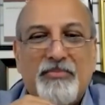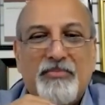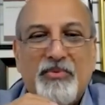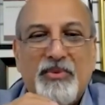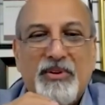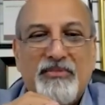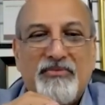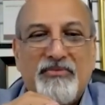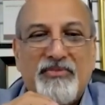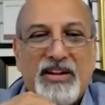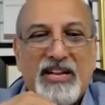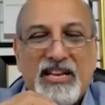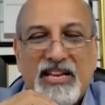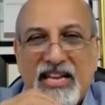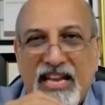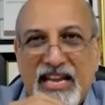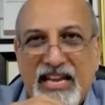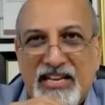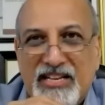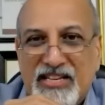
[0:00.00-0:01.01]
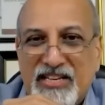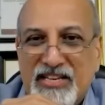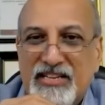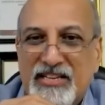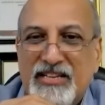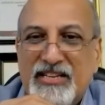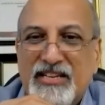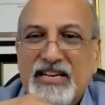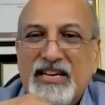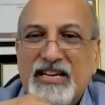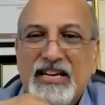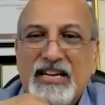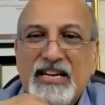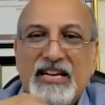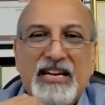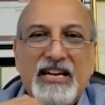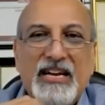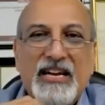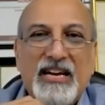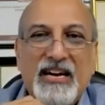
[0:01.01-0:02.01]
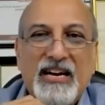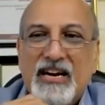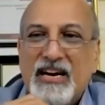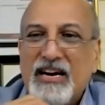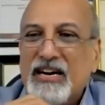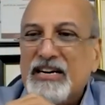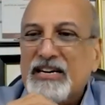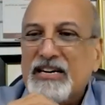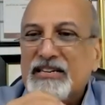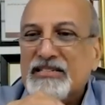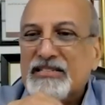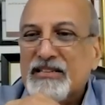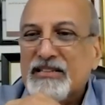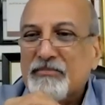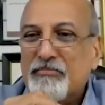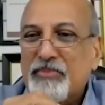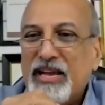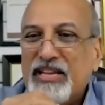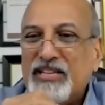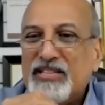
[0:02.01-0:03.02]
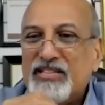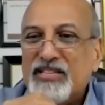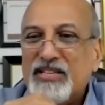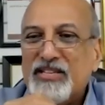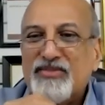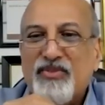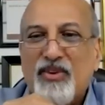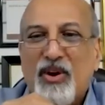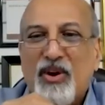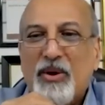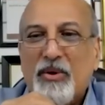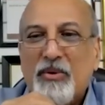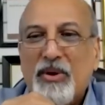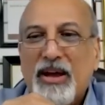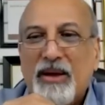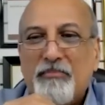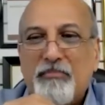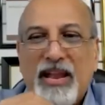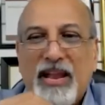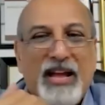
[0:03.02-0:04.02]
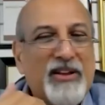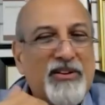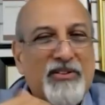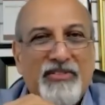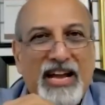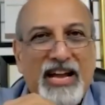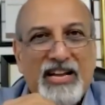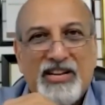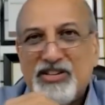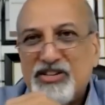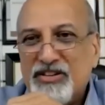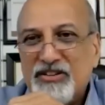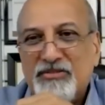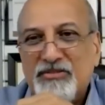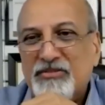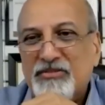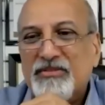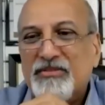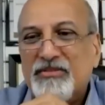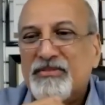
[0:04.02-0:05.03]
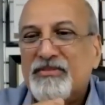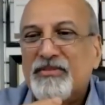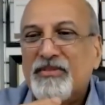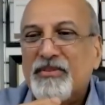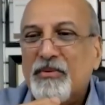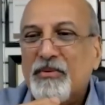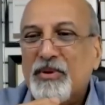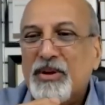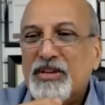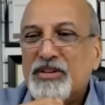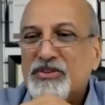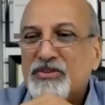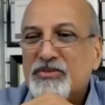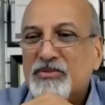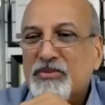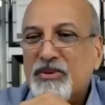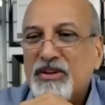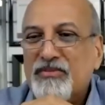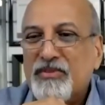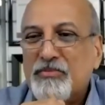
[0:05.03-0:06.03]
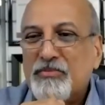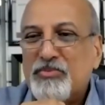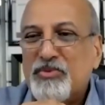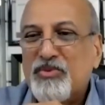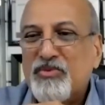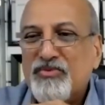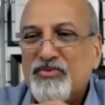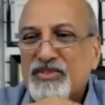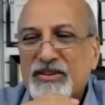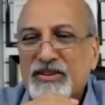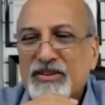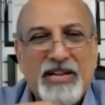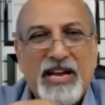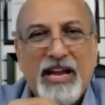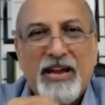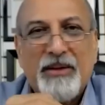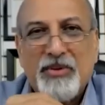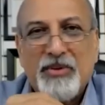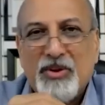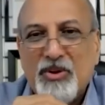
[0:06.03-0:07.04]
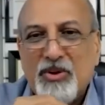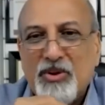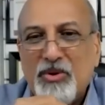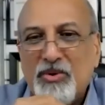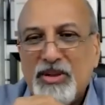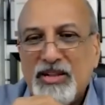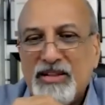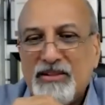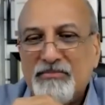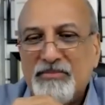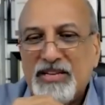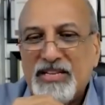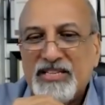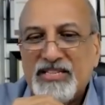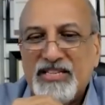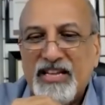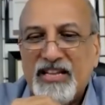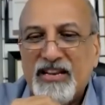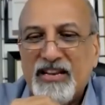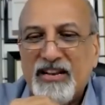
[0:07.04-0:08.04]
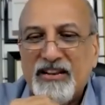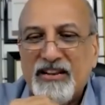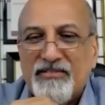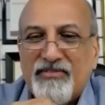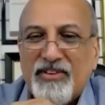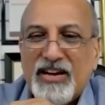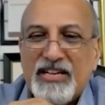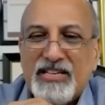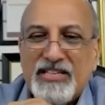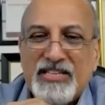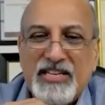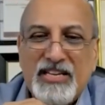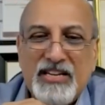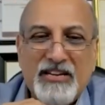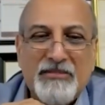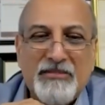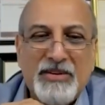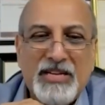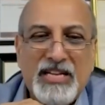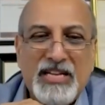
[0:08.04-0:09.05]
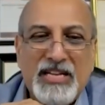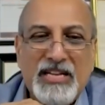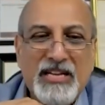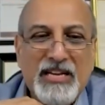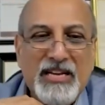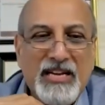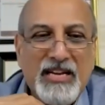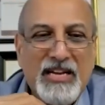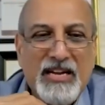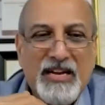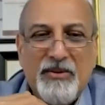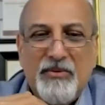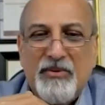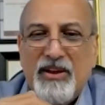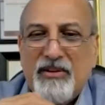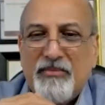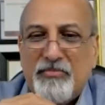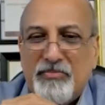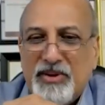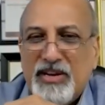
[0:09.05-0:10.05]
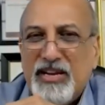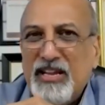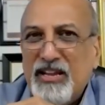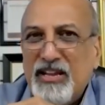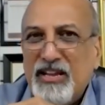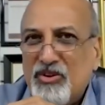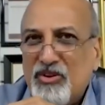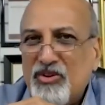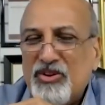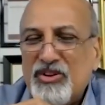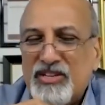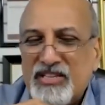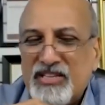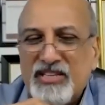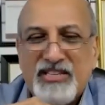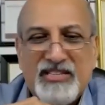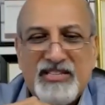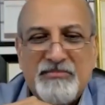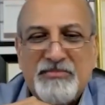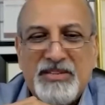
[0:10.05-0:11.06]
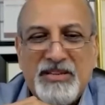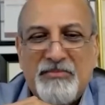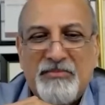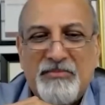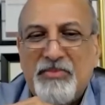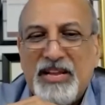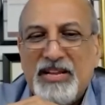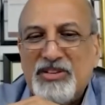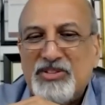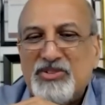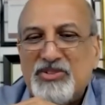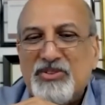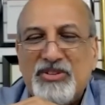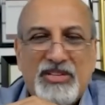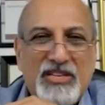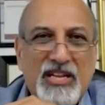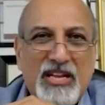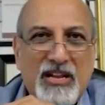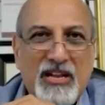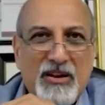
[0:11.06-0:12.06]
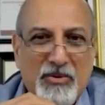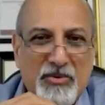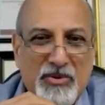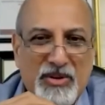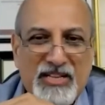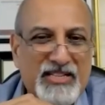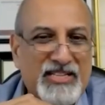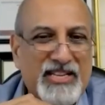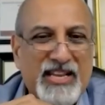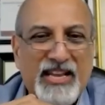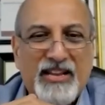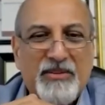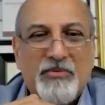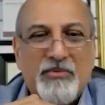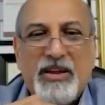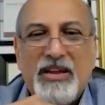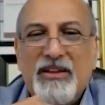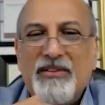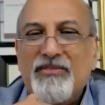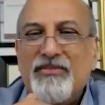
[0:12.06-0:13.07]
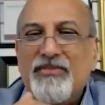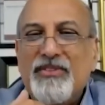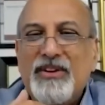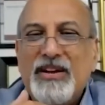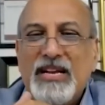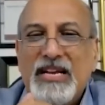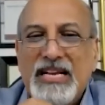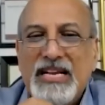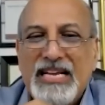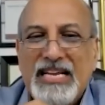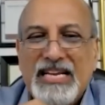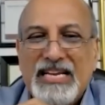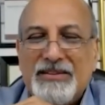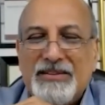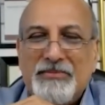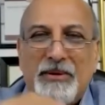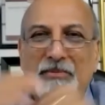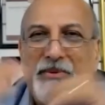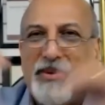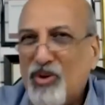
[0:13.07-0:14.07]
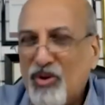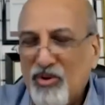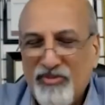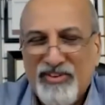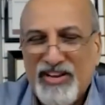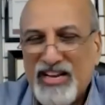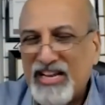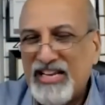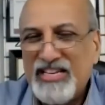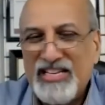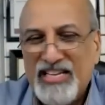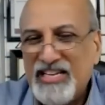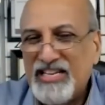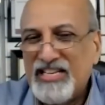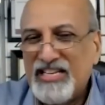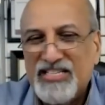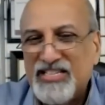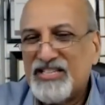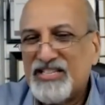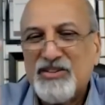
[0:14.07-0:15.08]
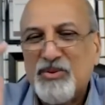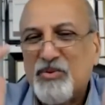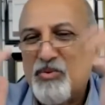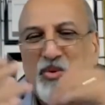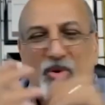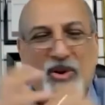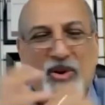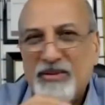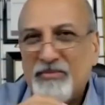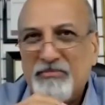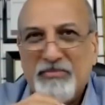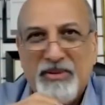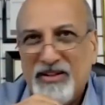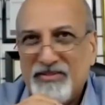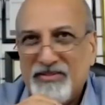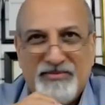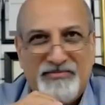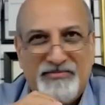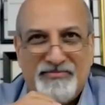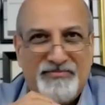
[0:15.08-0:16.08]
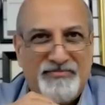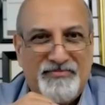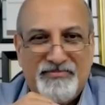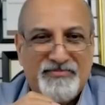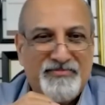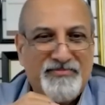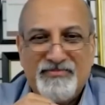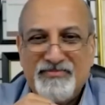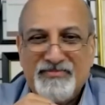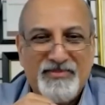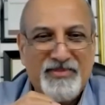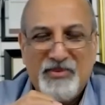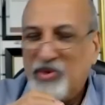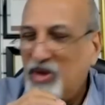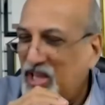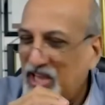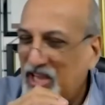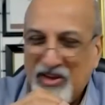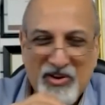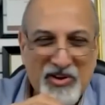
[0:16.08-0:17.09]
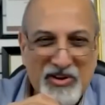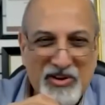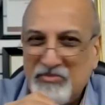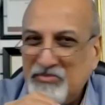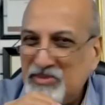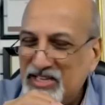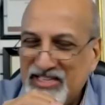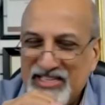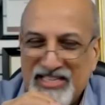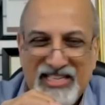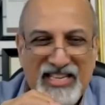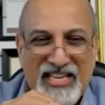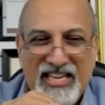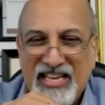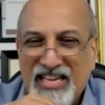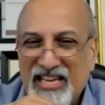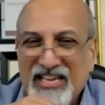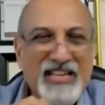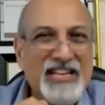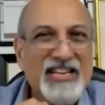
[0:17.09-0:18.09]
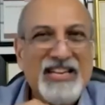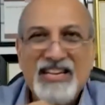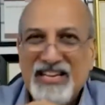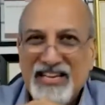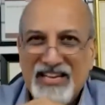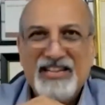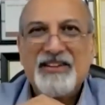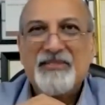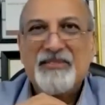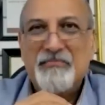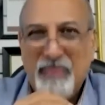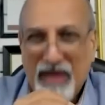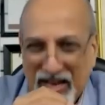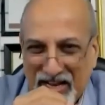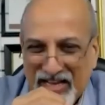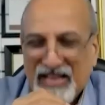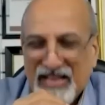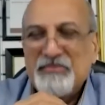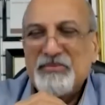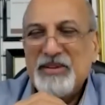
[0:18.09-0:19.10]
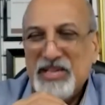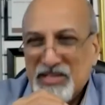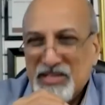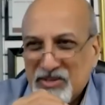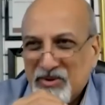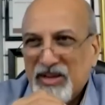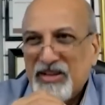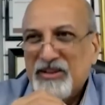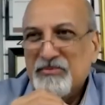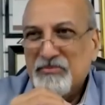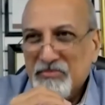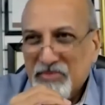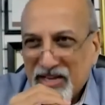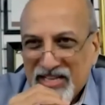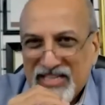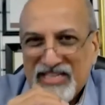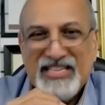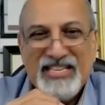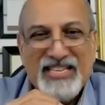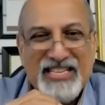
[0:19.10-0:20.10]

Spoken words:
We've created the basis for our plan of action, which we've approved some time ago at the Ministerial Advisory Committee. We have pretty good systems in place to deal with the second wave. Remember, COVID-19 is just a warning bell. We're going to be seeing pandemics quite a bit.